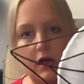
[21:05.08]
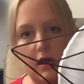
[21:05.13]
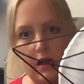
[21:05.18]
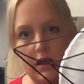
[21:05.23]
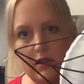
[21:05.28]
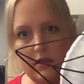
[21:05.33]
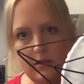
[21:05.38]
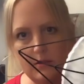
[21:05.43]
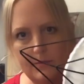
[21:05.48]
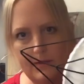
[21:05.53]

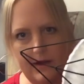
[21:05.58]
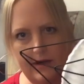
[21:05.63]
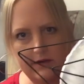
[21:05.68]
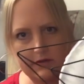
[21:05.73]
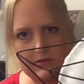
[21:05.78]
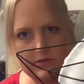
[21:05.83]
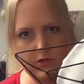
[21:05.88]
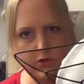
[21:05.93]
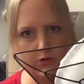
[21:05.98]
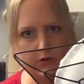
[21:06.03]
in the back
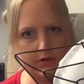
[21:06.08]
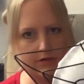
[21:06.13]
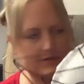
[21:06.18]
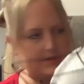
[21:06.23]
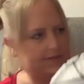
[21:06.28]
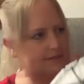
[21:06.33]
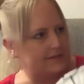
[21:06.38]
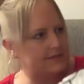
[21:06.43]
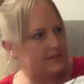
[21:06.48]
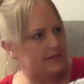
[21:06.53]
so you can
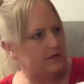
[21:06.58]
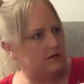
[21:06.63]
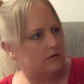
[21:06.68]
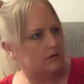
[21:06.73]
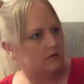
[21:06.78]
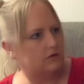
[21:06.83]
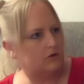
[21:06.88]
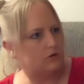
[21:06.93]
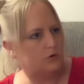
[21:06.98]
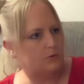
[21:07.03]
see it a
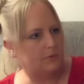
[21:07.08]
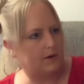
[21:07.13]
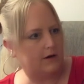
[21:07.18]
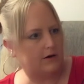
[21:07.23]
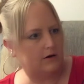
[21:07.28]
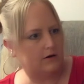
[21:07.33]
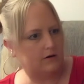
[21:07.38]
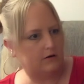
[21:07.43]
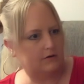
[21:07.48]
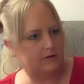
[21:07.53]
little
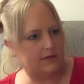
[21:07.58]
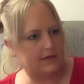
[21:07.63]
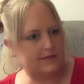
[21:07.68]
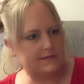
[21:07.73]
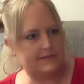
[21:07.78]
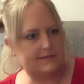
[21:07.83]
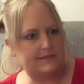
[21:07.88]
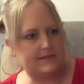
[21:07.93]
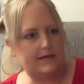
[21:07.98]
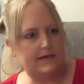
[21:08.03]
better. Let's
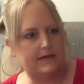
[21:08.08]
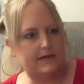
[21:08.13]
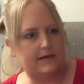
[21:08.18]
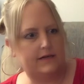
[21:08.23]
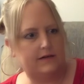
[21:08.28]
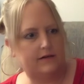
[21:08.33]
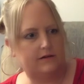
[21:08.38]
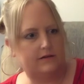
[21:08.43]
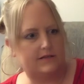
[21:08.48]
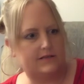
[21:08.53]

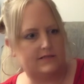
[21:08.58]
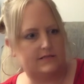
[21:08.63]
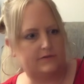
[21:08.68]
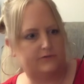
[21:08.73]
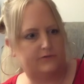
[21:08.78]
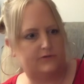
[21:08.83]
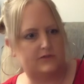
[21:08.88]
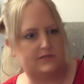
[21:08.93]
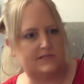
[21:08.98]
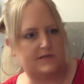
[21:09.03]
see. This is the
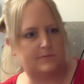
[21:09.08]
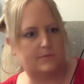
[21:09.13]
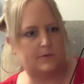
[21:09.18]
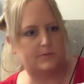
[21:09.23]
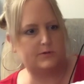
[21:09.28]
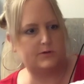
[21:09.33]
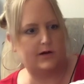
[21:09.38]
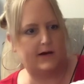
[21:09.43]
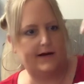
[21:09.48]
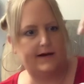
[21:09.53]
first time I'm
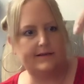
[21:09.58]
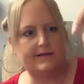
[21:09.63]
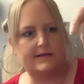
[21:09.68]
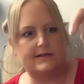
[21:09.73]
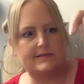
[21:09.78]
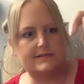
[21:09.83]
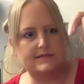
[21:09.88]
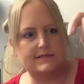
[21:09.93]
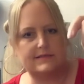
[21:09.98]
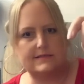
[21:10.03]
trying
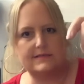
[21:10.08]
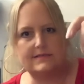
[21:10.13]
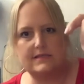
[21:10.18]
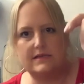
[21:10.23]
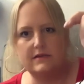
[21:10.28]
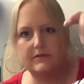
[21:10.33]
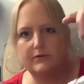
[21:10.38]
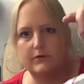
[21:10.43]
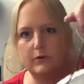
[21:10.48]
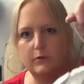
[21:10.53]
this. Let's see
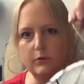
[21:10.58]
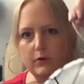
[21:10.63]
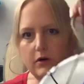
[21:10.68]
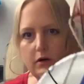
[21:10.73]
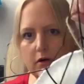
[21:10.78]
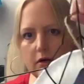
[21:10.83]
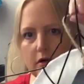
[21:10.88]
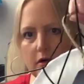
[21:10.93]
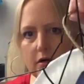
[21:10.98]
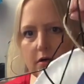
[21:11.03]
if it
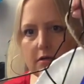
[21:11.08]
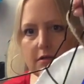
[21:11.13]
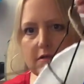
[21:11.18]
works.